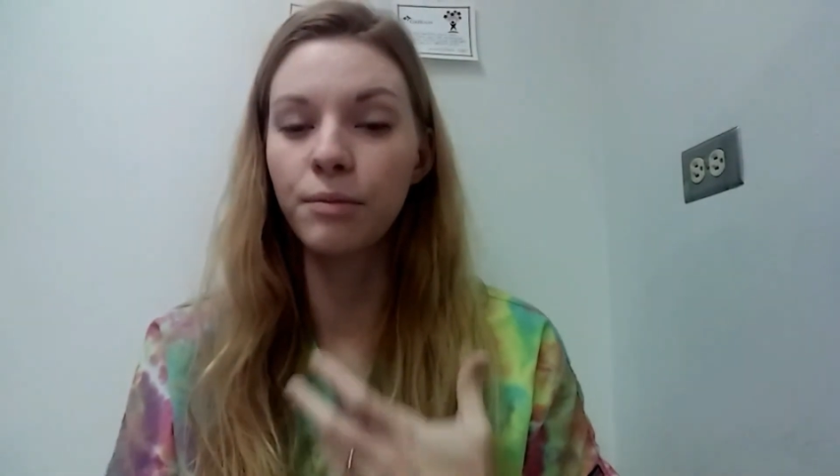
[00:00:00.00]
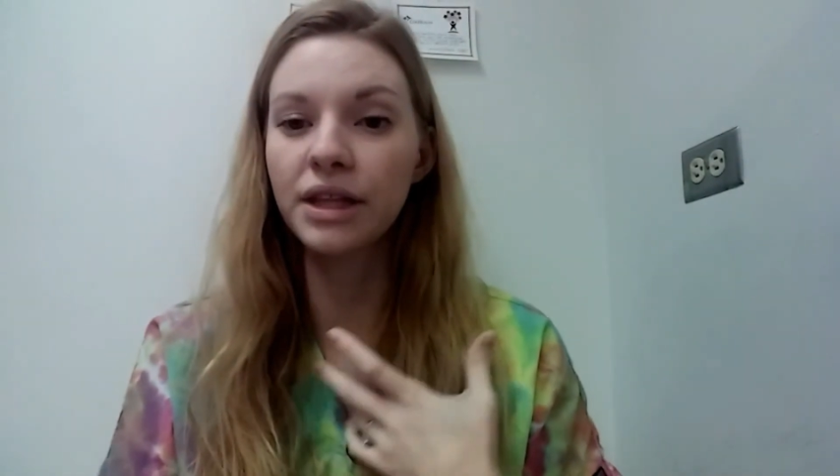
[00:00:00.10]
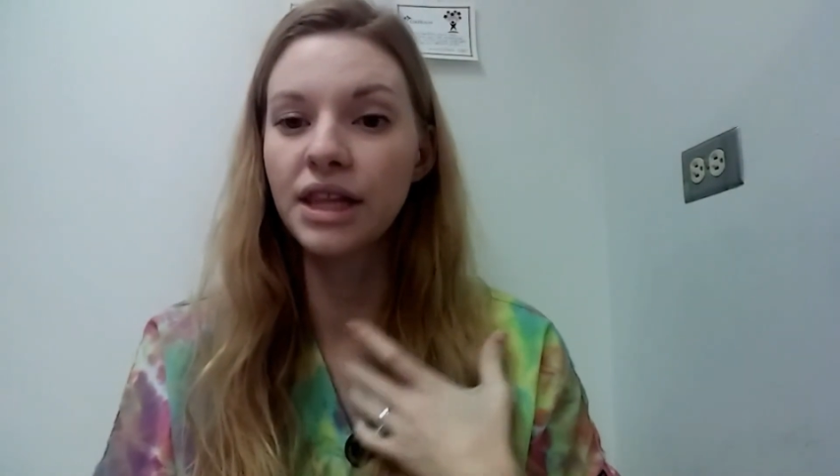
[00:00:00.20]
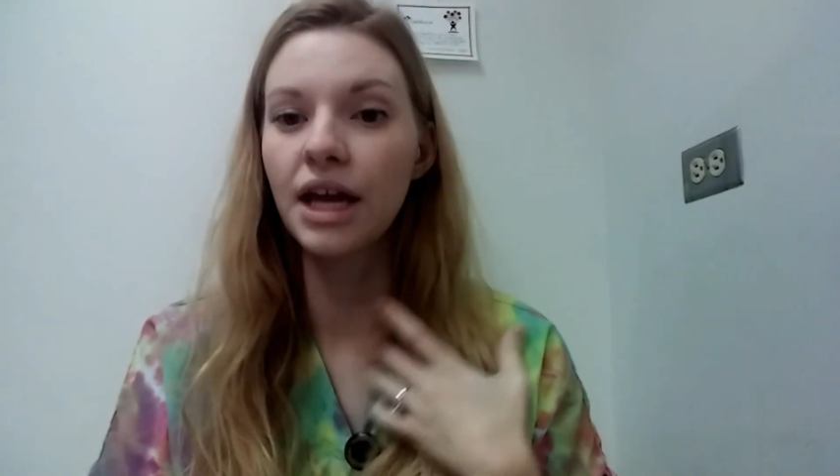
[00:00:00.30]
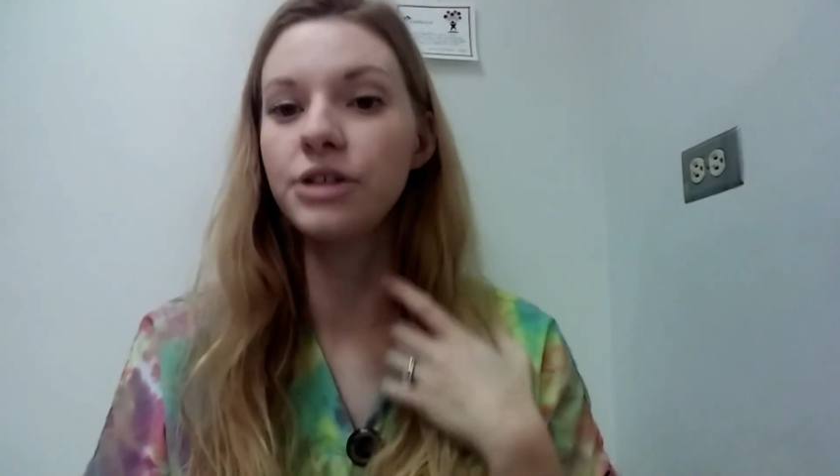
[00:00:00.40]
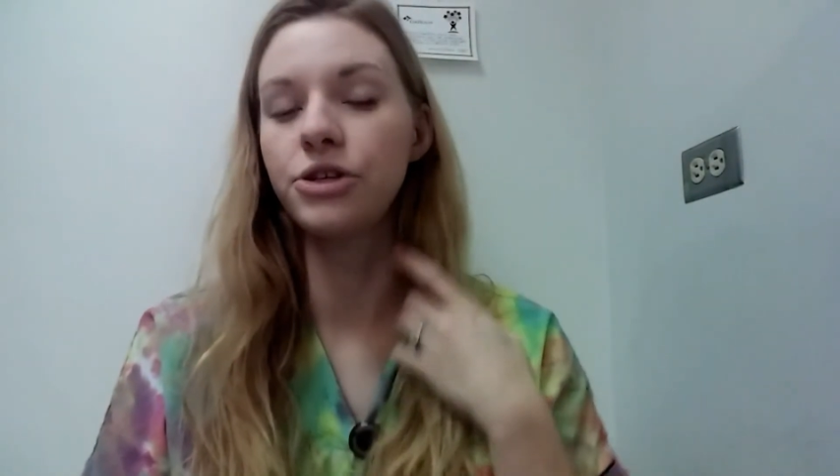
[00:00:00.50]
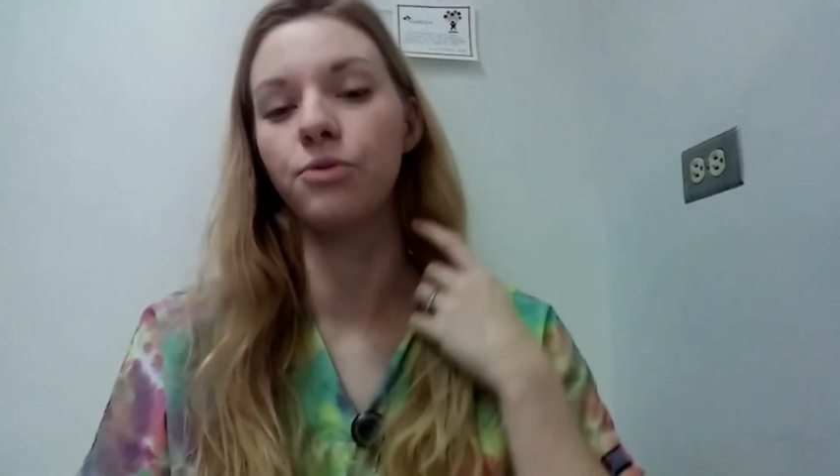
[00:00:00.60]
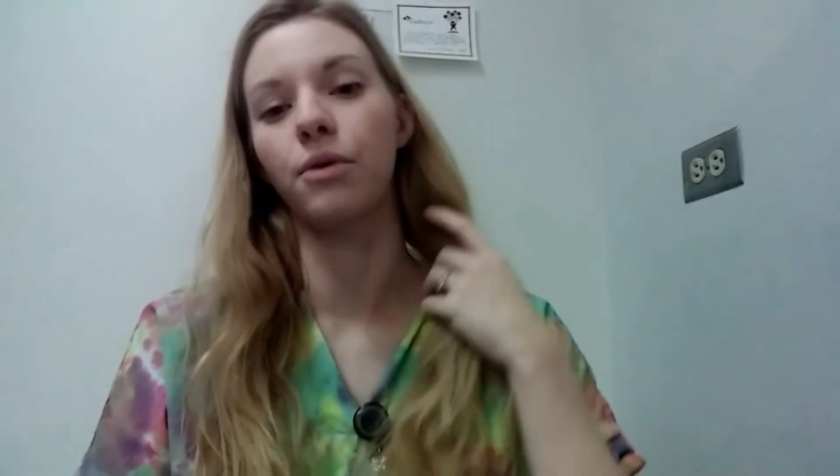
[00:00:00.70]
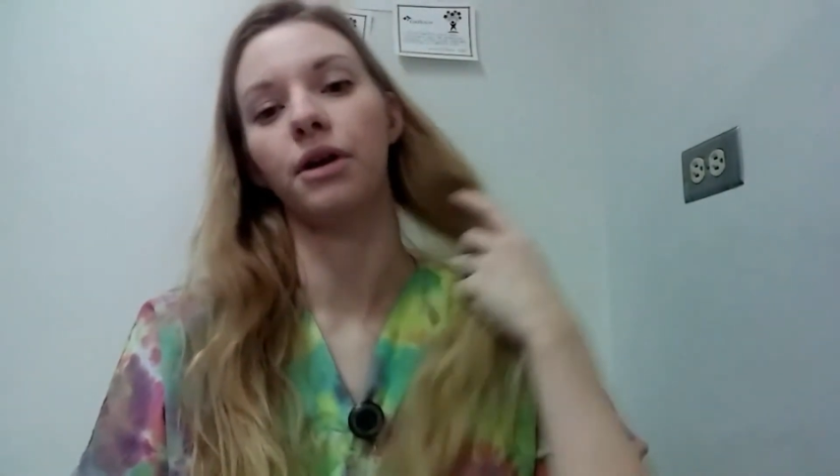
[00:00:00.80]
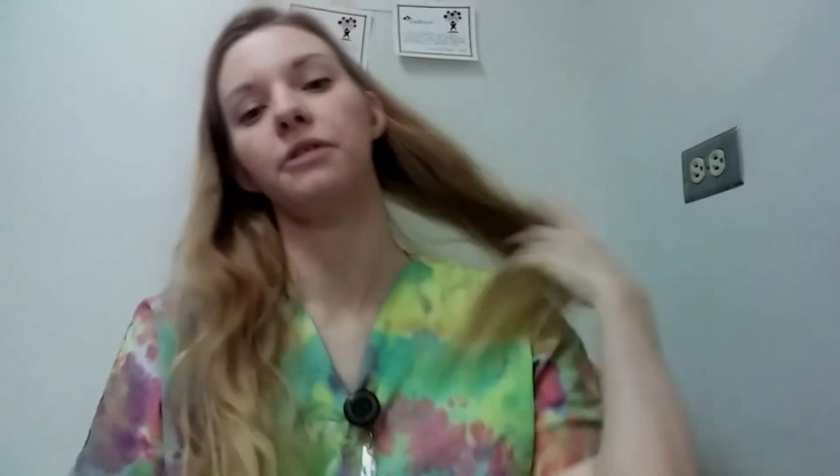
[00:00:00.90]
But they
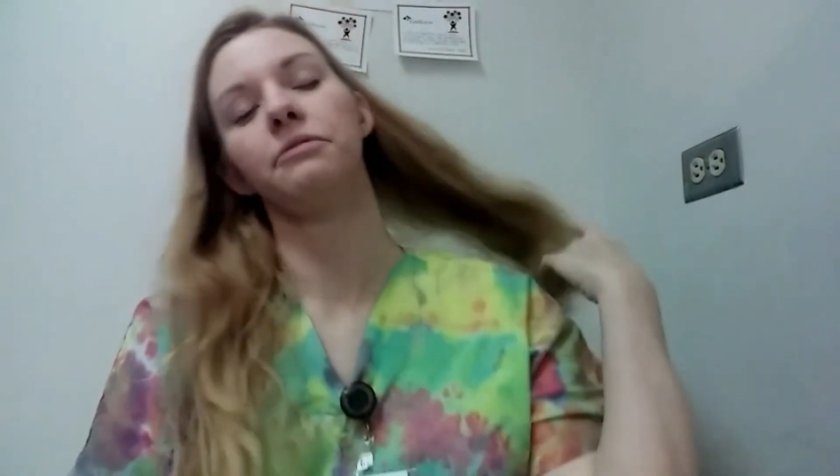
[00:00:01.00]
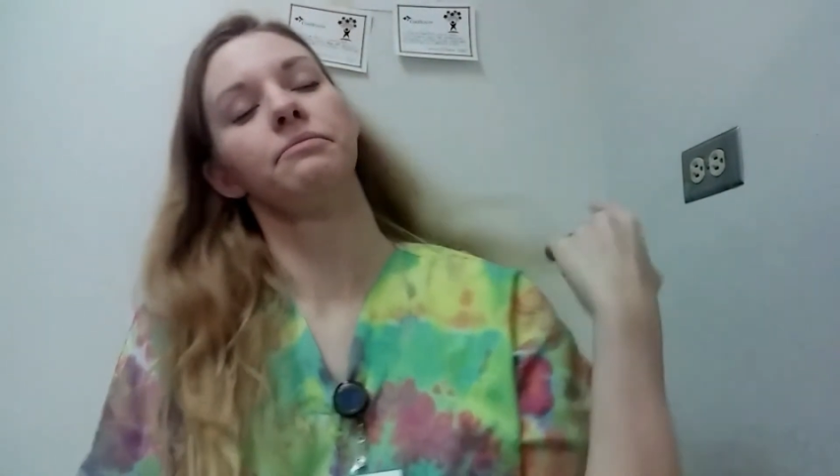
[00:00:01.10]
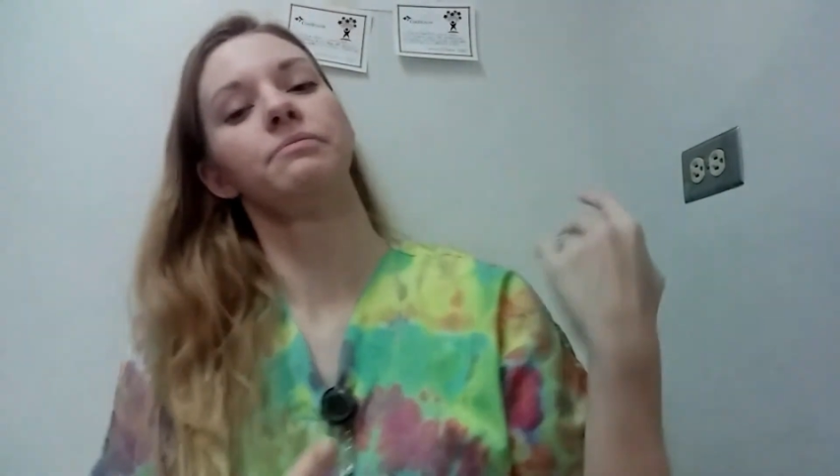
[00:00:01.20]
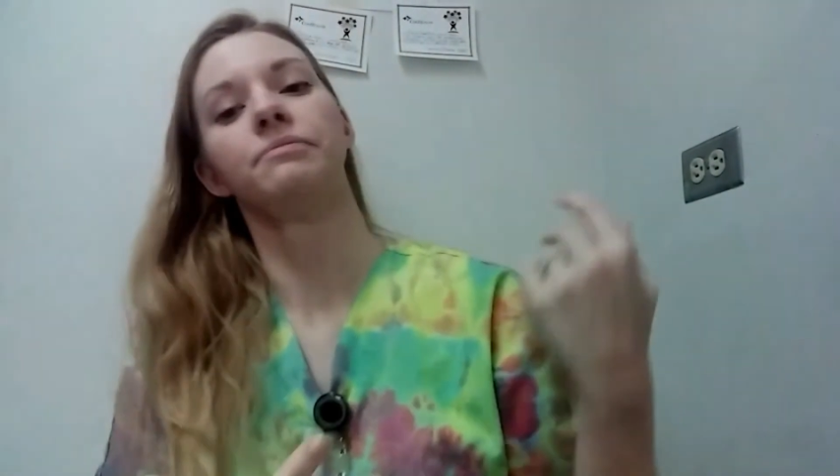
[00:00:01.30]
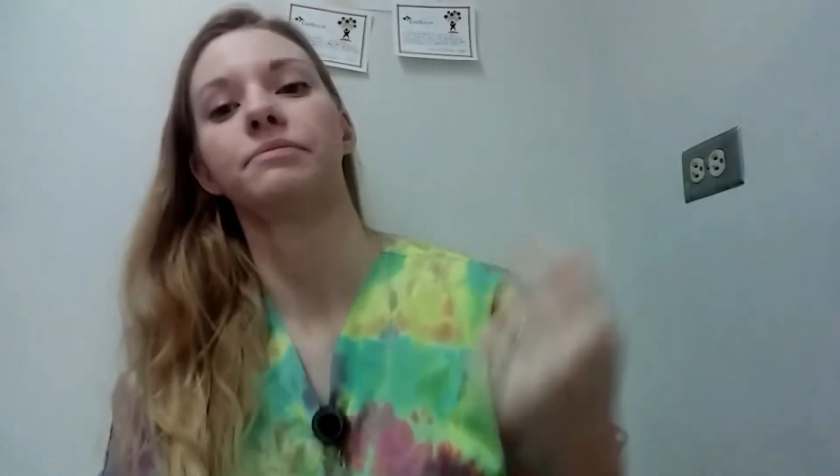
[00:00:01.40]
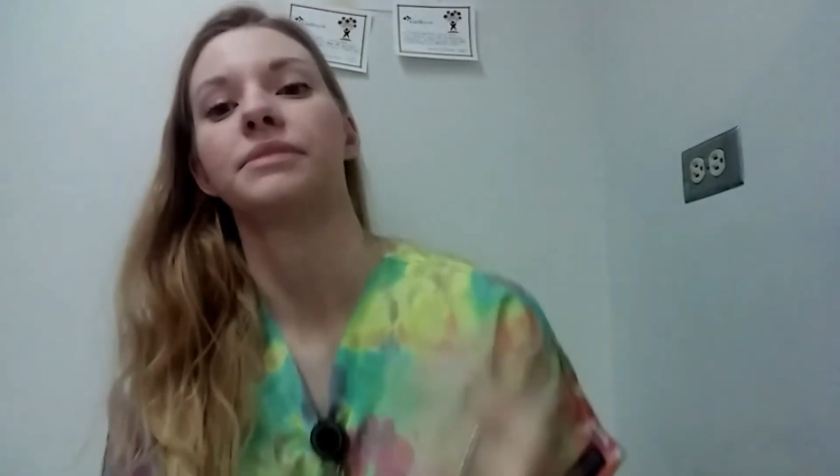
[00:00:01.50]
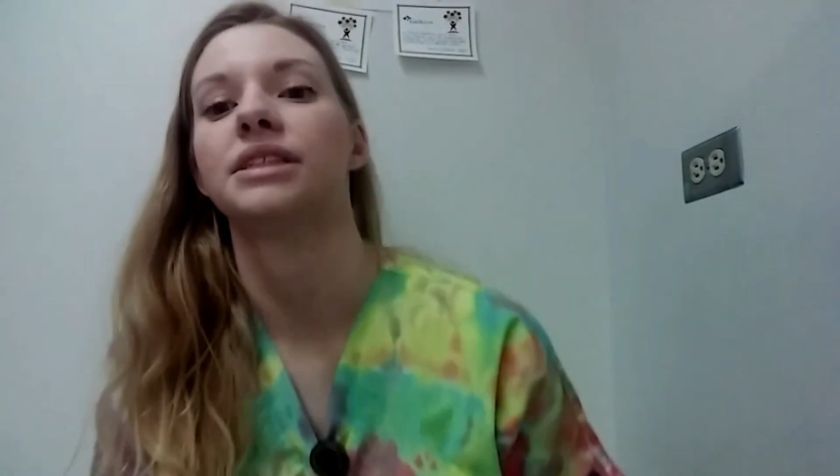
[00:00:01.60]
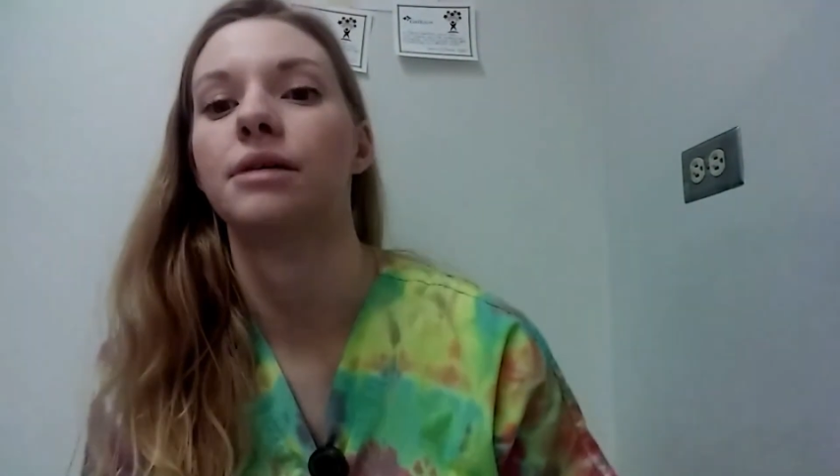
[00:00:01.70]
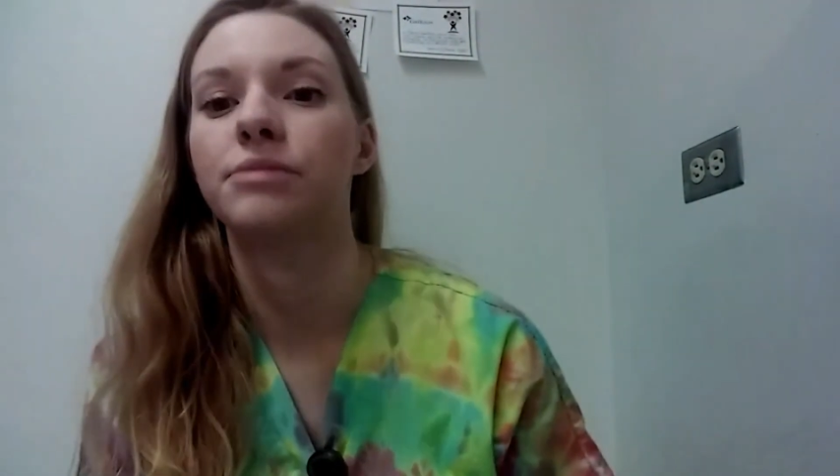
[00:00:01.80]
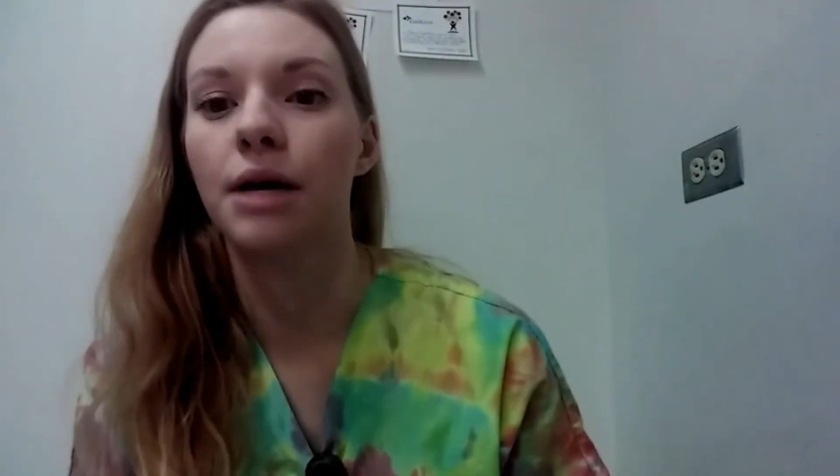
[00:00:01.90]
do want to
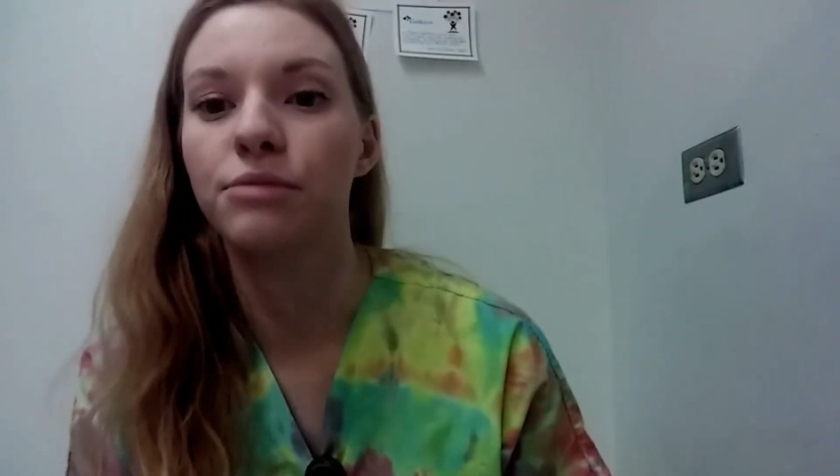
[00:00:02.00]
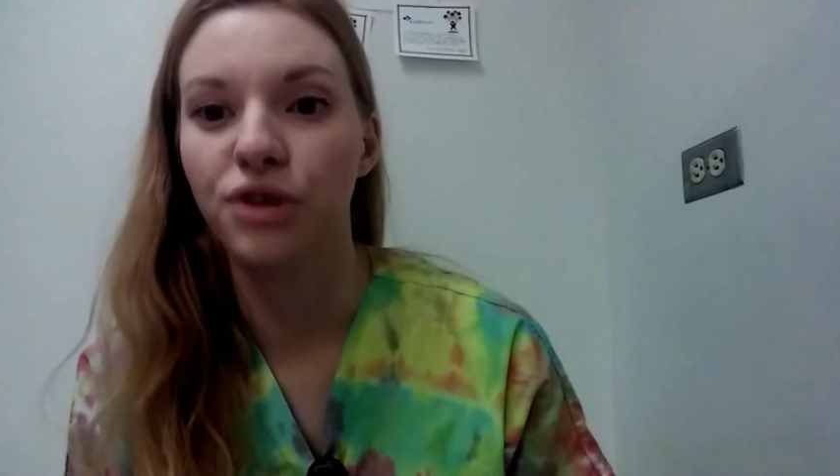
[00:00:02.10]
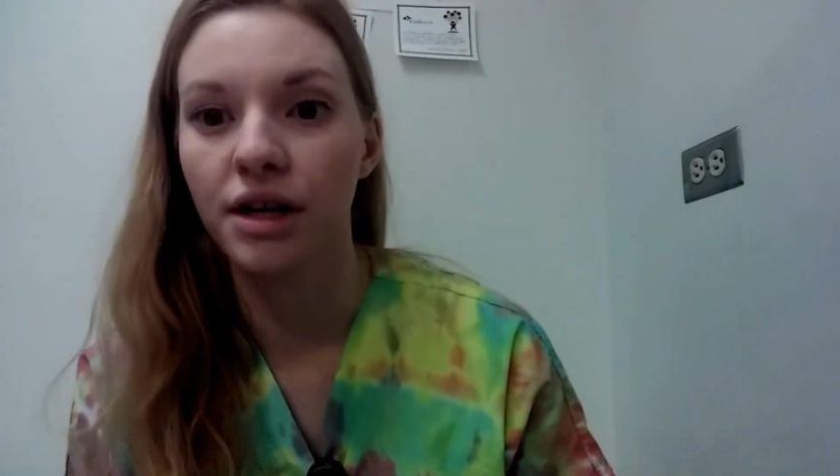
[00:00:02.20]
sometimes